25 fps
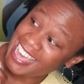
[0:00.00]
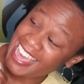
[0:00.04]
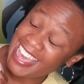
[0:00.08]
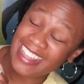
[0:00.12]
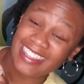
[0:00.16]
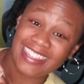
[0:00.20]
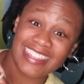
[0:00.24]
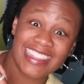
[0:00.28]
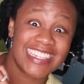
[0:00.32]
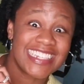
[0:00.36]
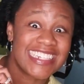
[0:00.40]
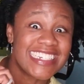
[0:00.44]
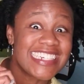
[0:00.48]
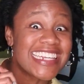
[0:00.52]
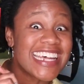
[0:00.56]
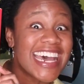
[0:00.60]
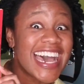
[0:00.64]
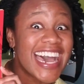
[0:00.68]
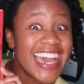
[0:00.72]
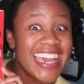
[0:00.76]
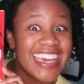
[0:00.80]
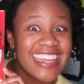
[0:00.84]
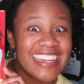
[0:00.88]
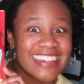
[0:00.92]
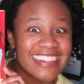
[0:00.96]
And the
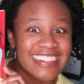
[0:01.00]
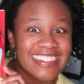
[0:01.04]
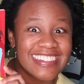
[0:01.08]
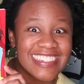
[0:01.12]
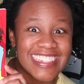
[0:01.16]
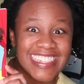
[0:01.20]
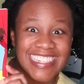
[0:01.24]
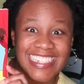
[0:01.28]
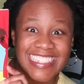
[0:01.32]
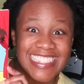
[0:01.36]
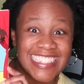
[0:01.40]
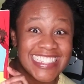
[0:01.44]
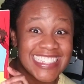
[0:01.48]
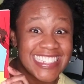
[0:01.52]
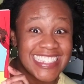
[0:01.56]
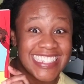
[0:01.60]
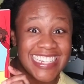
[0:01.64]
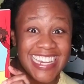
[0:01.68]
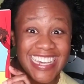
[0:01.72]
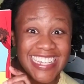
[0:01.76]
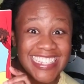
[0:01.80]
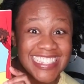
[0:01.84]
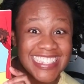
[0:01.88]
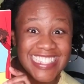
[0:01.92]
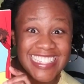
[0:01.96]
title is
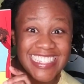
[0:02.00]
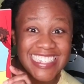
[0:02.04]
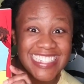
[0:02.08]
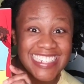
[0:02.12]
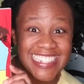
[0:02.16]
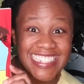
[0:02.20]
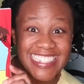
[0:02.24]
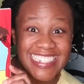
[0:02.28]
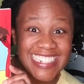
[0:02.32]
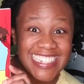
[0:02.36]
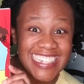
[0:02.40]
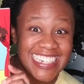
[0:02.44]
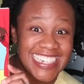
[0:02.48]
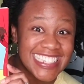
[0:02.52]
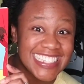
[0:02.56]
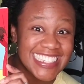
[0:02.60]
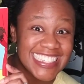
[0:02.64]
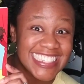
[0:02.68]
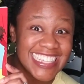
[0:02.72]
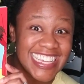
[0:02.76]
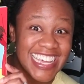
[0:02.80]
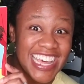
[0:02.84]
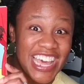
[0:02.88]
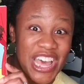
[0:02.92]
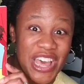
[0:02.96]
Dancing
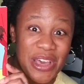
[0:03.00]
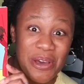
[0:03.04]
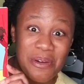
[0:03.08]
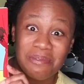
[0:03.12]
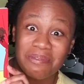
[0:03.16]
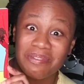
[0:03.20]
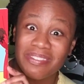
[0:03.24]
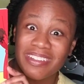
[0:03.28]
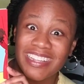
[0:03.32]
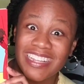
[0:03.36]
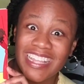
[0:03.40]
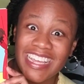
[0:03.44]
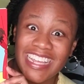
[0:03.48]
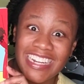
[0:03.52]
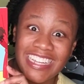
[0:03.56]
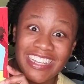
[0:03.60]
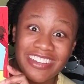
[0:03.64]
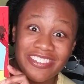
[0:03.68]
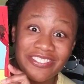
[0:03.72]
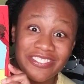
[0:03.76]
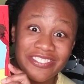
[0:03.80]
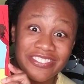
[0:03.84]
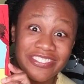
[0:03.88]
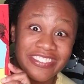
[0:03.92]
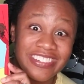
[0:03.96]
Denise.
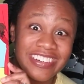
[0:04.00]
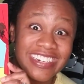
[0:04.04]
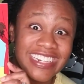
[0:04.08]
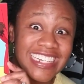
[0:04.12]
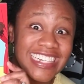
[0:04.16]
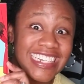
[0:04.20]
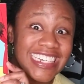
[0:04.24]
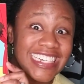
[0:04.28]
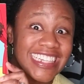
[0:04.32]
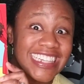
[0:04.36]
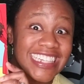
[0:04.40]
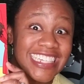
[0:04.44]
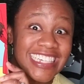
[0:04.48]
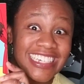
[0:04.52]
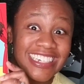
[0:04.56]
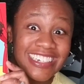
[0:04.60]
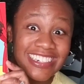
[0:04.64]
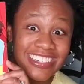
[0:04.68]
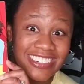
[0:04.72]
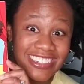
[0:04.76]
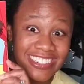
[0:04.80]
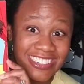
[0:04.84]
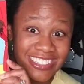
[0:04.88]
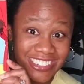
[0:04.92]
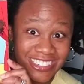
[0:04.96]
Plenty of really
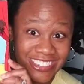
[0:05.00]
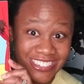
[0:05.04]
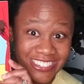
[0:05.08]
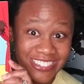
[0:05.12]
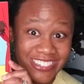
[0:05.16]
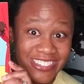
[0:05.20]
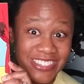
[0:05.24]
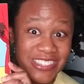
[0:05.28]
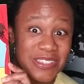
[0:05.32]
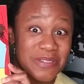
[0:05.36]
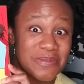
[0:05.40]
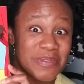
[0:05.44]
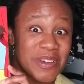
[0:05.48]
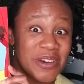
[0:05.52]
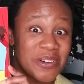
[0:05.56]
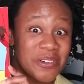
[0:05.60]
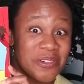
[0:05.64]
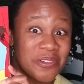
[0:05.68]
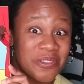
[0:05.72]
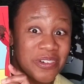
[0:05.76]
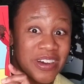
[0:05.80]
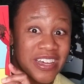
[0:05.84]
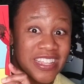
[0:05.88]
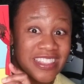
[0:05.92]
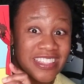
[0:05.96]
good clues
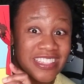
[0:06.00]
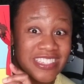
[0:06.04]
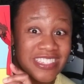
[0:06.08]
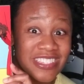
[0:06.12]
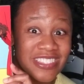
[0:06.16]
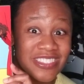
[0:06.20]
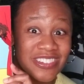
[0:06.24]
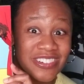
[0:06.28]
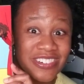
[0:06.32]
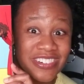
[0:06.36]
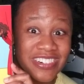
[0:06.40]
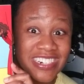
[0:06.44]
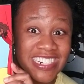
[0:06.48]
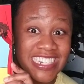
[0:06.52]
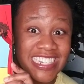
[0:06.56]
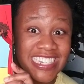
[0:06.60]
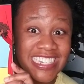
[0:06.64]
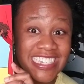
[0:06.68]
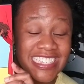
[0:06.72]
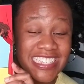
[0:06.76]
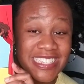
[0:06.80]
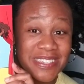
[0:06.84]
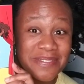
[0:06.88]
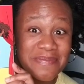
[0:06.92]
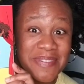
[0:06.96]
about what the
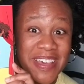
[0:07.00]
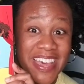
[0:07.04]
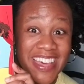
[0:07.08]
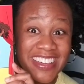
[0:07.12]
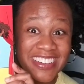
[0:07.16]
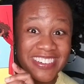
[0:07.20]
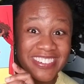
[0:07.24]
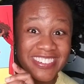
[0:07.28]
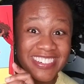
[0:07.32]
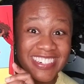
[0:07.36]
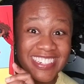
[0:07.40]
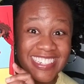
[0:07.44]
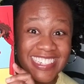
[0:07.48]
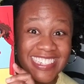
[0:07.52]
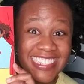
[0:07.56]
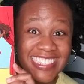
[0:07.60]
story is about.